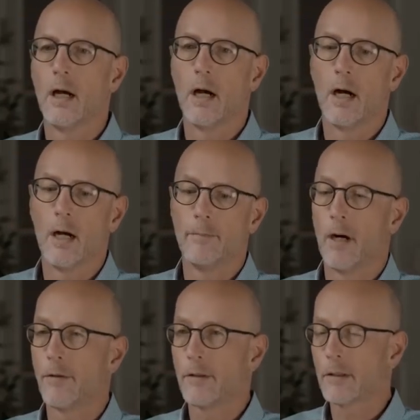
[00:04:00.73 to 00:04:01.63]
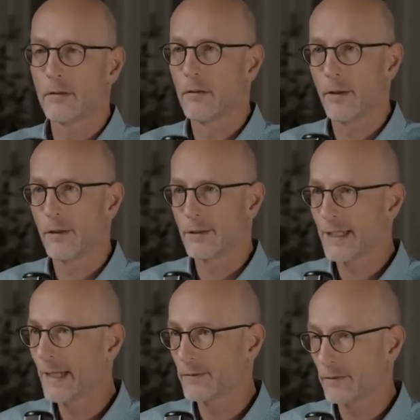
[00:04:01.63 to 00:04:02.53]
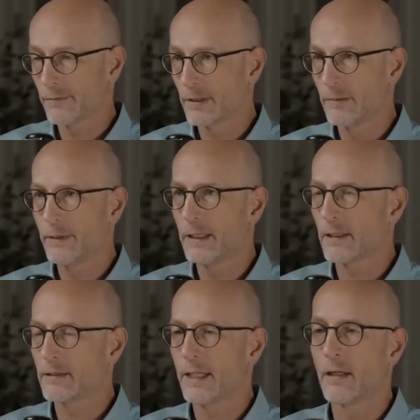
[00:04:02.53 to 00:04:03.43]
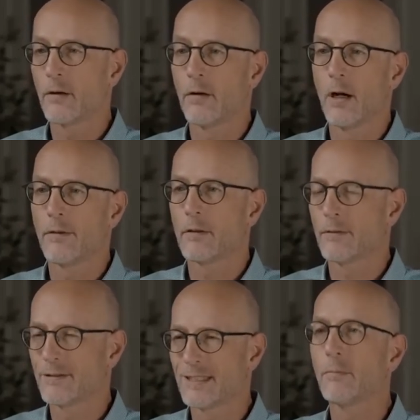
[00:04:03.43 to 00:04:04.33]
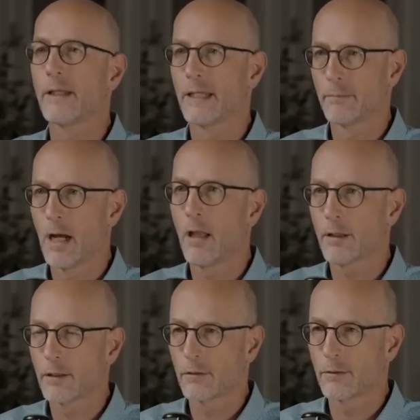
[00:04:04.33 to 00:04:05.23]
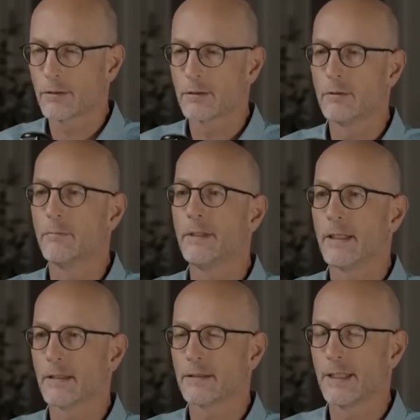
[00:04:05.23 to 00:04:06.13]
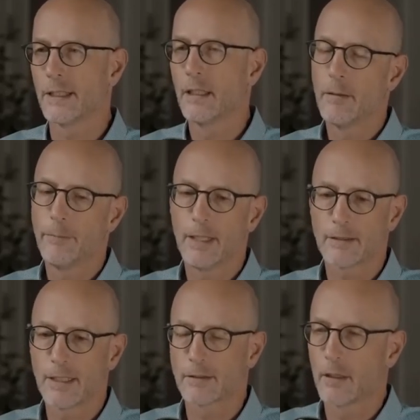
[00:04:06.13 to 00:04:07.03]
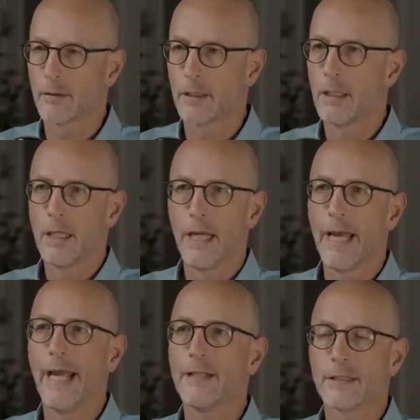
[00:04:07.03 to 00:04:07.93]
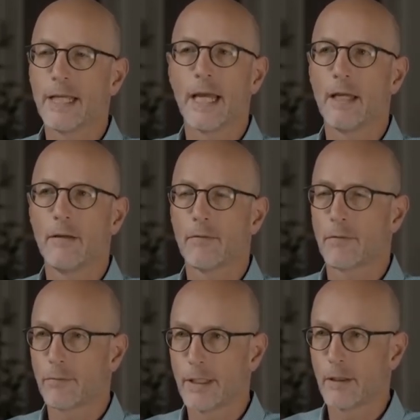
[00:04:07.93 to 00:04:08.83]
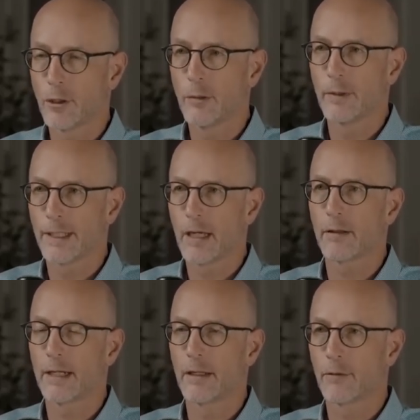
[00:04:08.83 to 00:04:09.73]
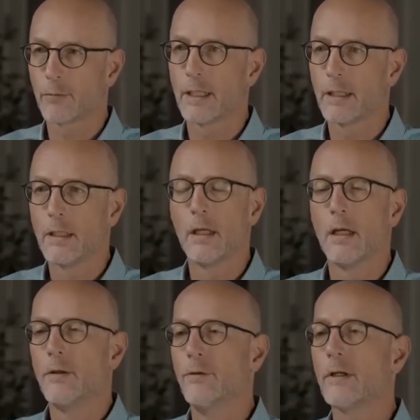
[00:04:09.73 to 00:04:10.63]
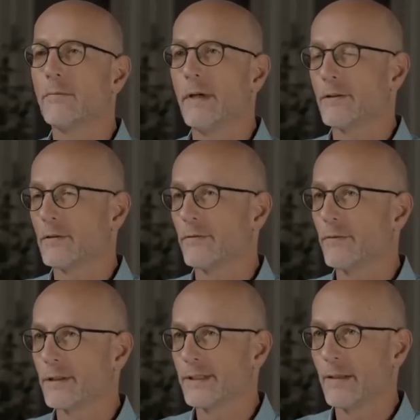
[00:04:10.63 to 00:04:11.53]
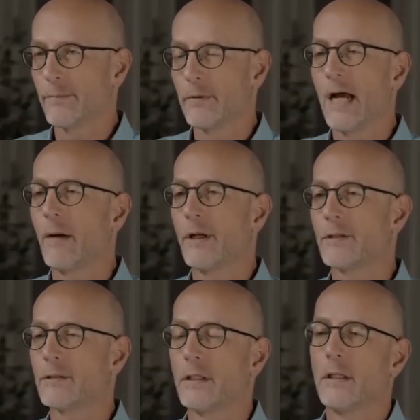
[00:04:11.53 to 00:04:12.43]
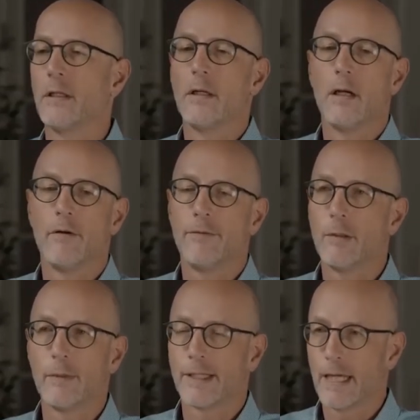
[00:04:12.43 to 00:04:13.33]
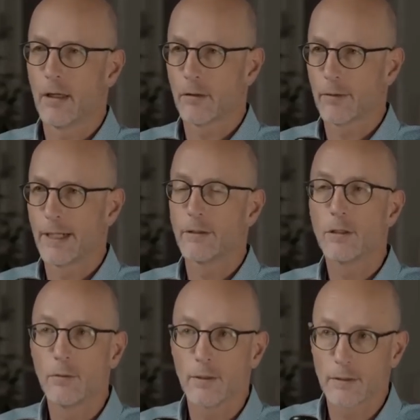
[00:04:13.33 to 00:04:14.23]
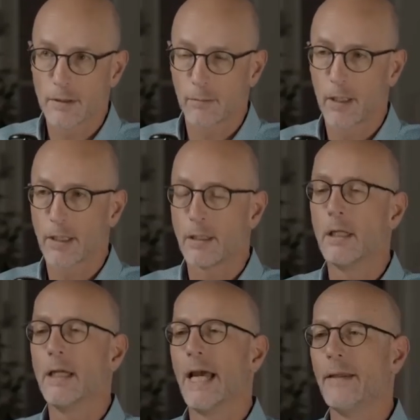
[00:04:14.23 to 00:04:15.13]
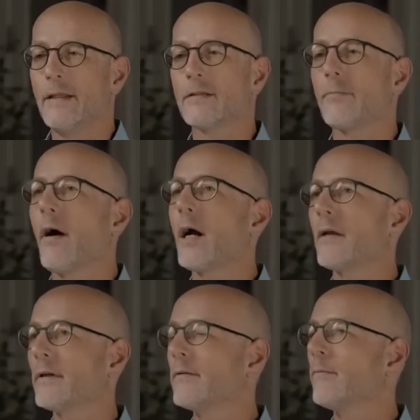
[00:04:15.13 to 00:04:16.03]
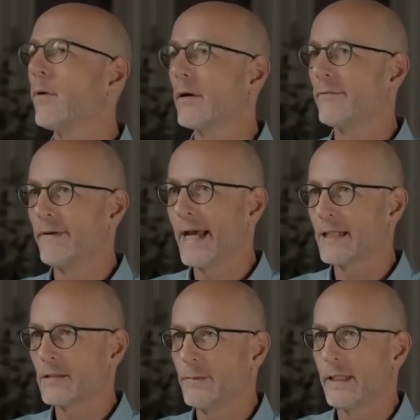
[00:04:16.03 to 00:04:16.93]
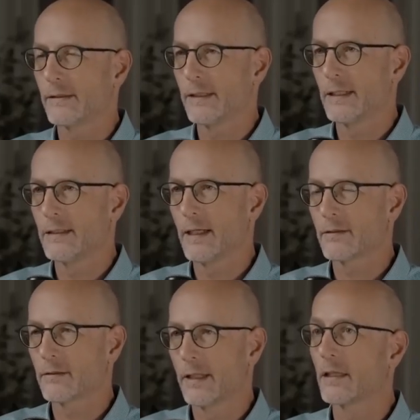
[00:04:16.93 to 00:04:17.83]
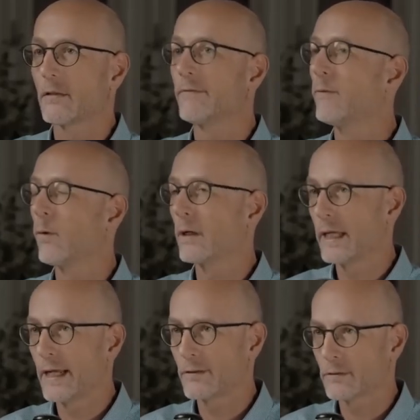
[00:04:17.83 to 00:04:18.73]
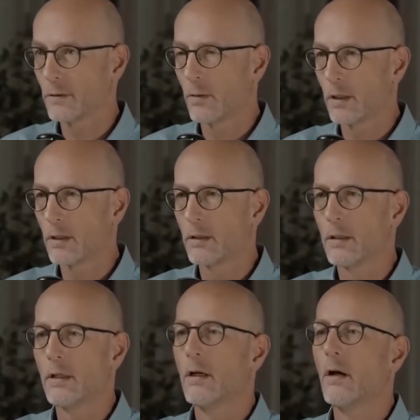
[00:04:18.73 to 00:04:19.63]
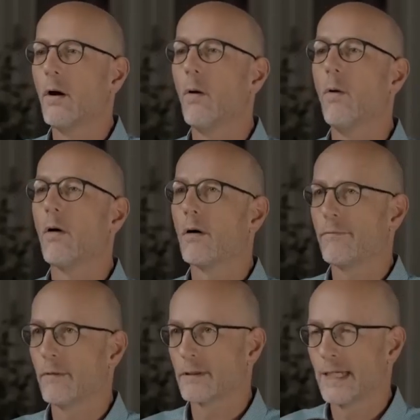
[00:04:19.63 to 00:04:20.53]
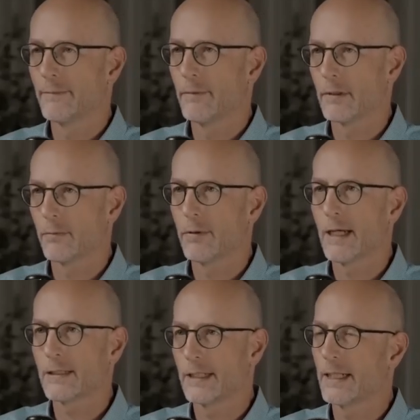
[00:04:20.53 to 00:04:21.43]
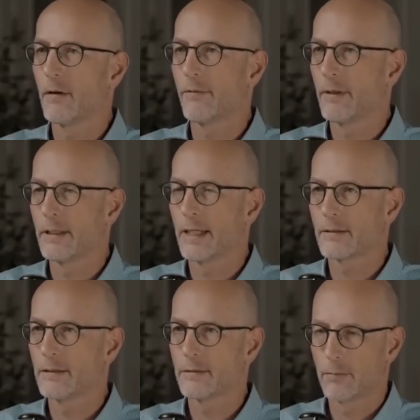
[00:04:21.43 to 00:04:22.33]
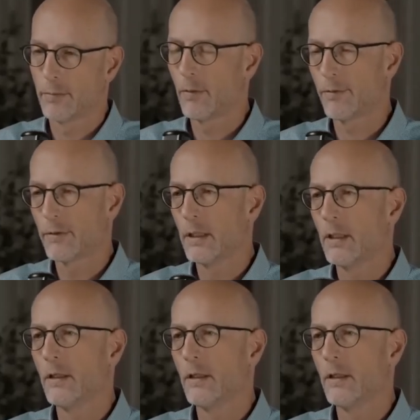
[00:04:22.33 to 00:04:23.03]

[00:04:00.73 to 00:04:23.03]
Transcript: other types of free PSA or other sibling molecules to PSA. PSA is called HK3 or human kallikrein 3. You can measure, for example, how much of human kallikrein 2 is in the blood. And these are part of more advanced PSA tests like the 4K score or, for example, the prostate health index. These are both